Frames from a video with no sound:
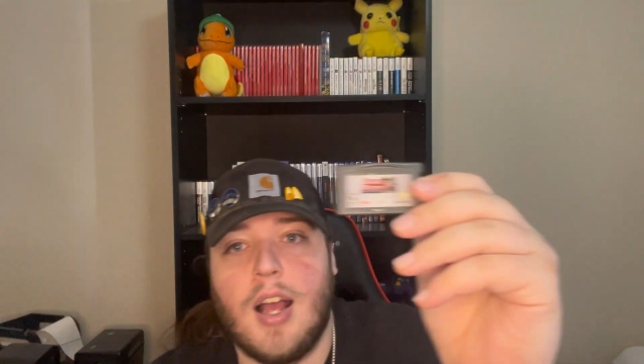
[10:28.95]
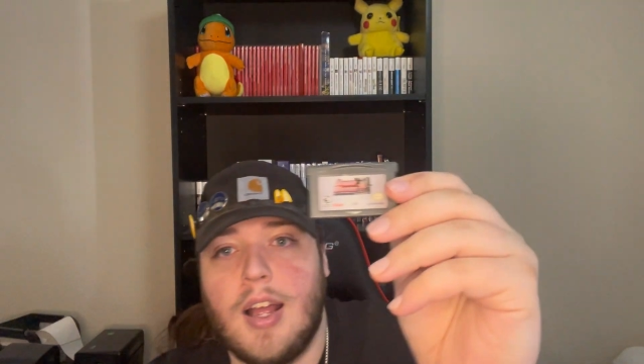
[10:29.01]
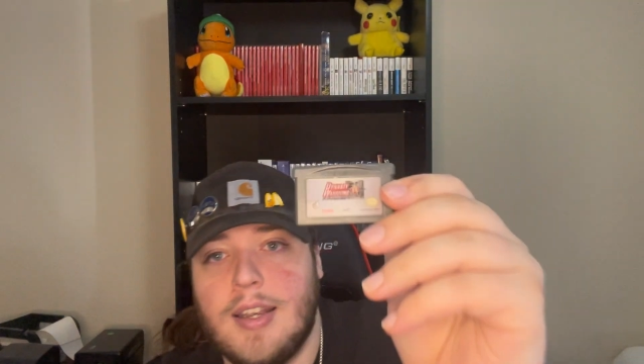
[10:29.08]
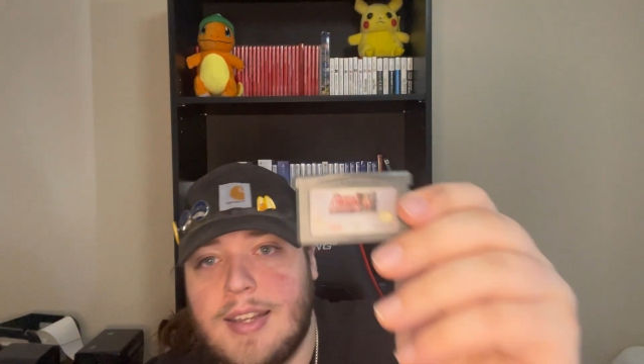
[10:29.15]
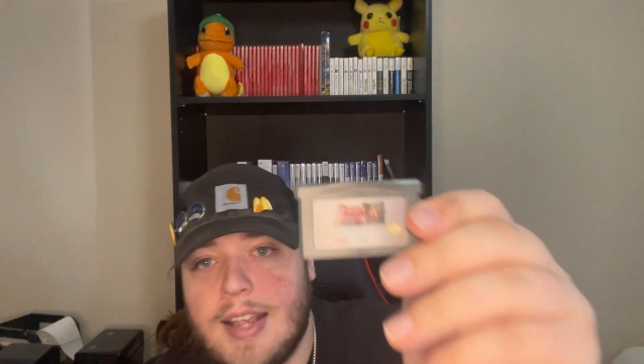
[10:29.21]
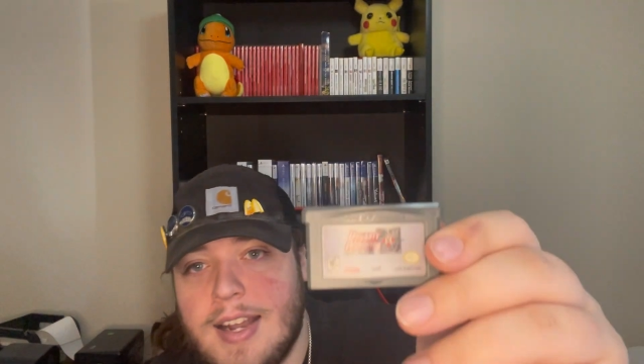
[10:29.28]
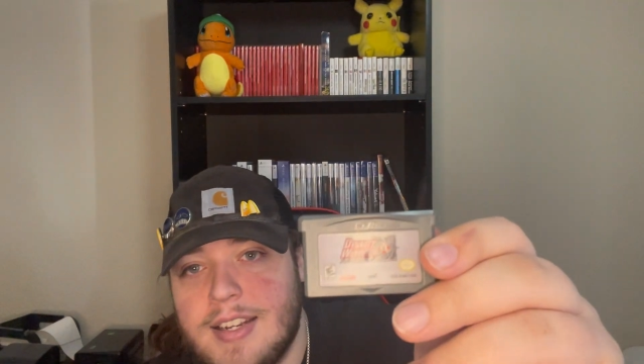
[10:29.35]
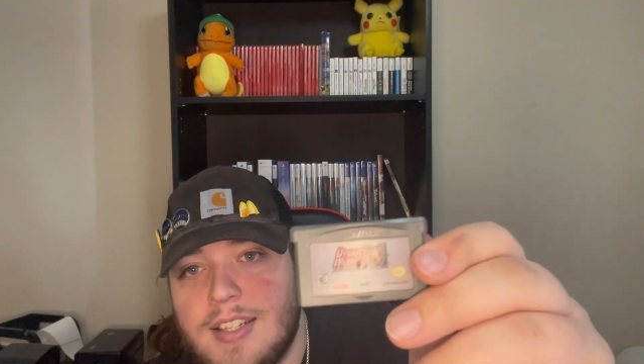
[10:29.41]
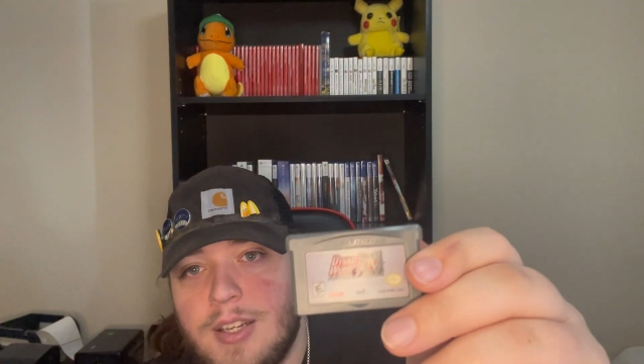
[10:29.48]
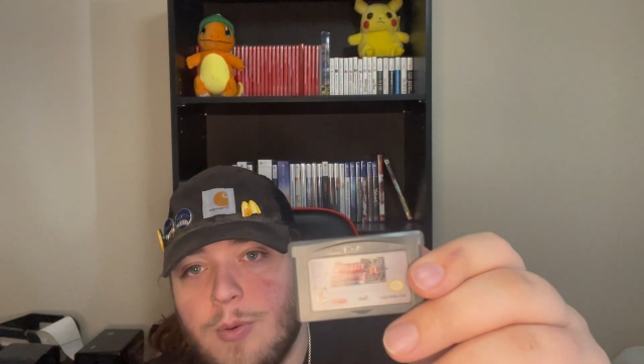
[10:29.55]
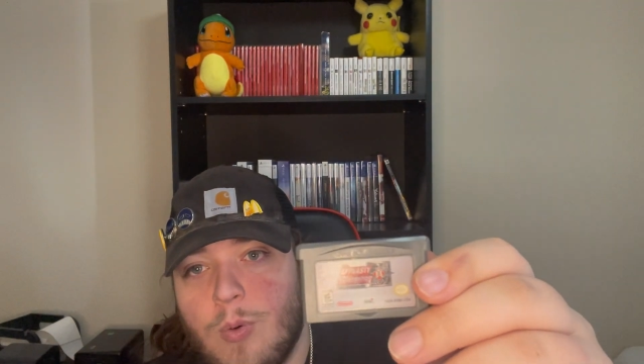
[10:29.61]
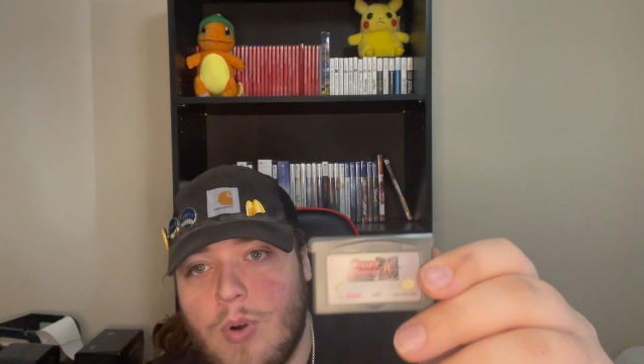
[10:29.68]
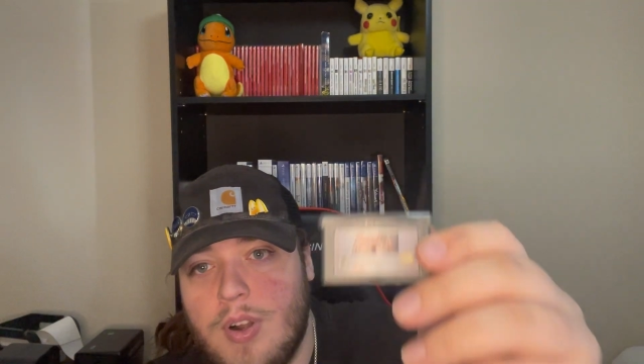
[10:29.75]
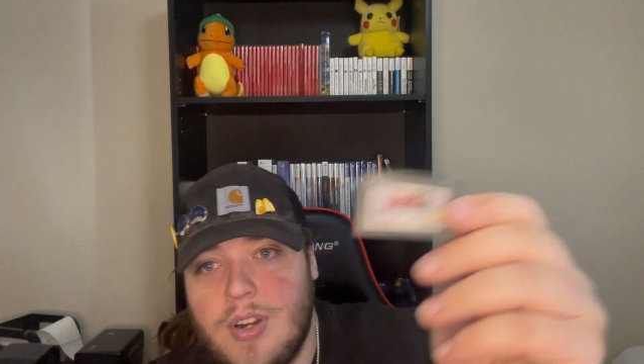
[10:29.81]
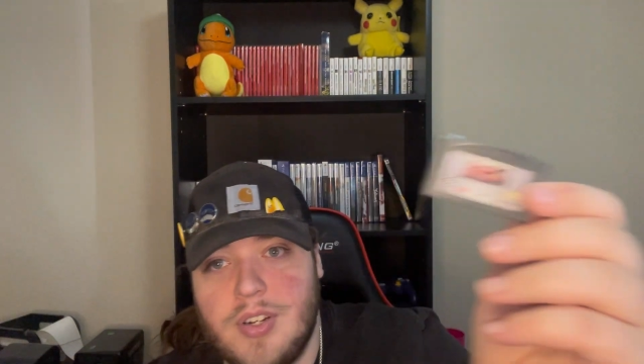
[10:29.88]
Dynasty
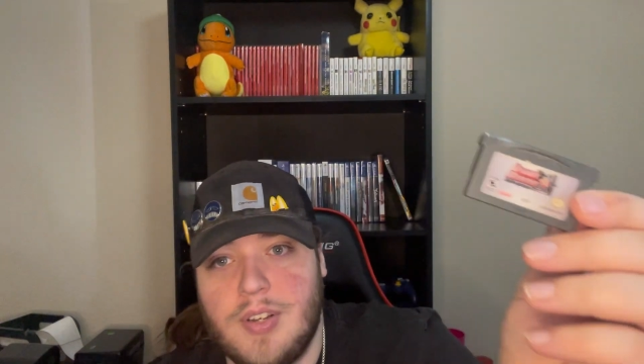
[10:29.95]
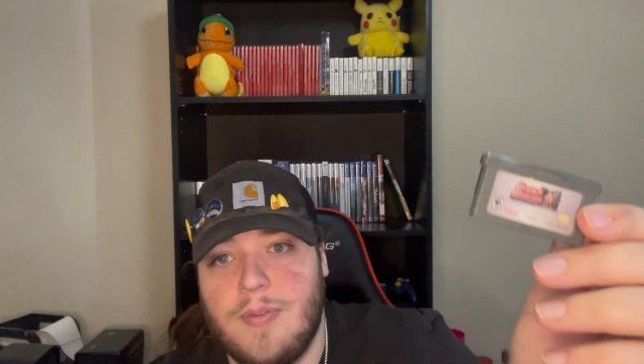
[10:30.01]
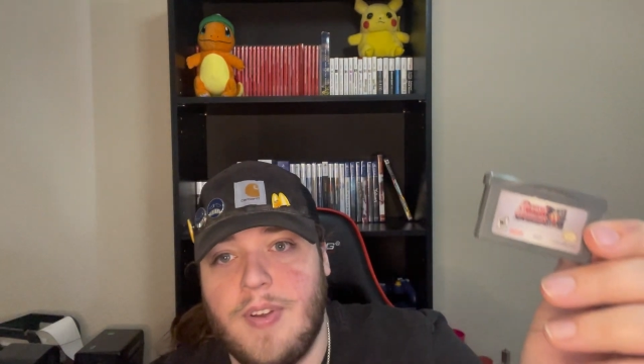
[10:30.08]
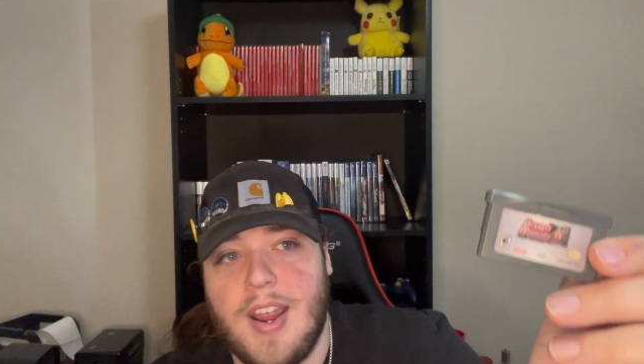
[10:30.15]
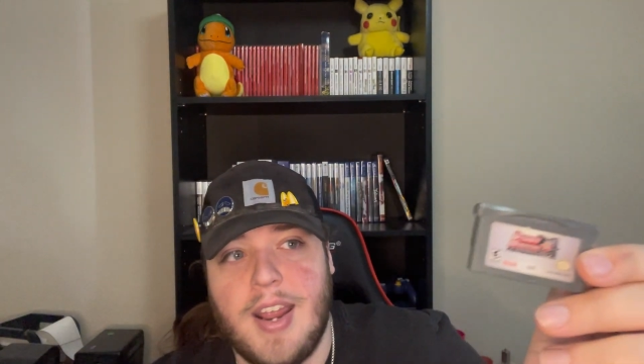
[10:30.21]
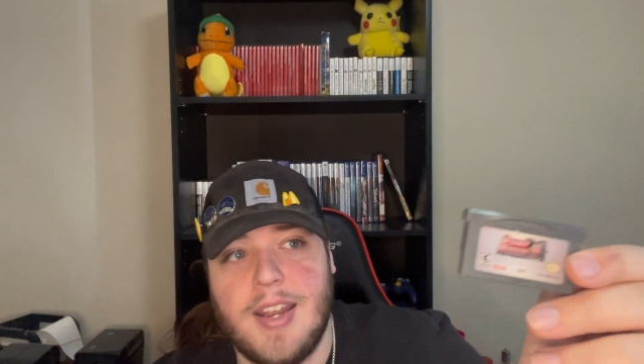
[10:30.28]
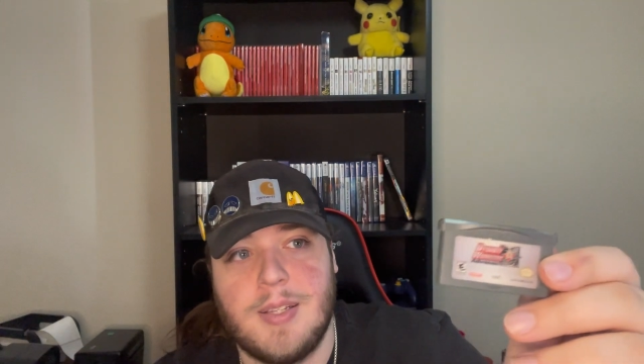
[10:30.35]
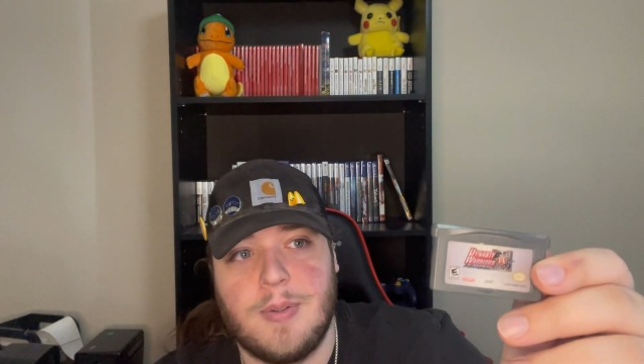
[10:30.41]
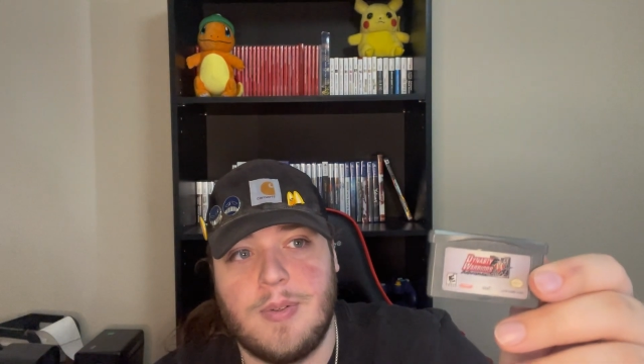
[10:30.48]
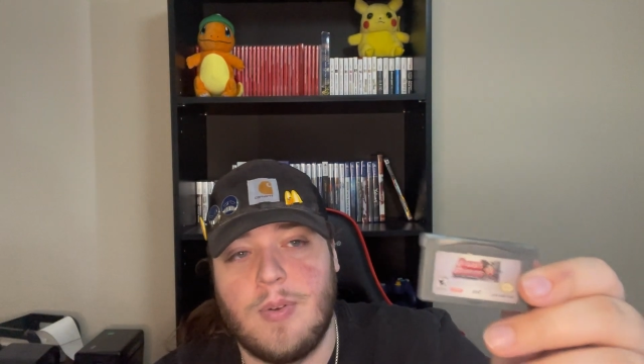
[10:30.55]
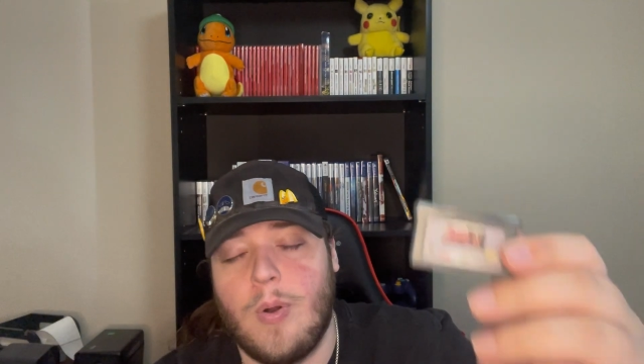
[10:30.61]
Warriors Advanced,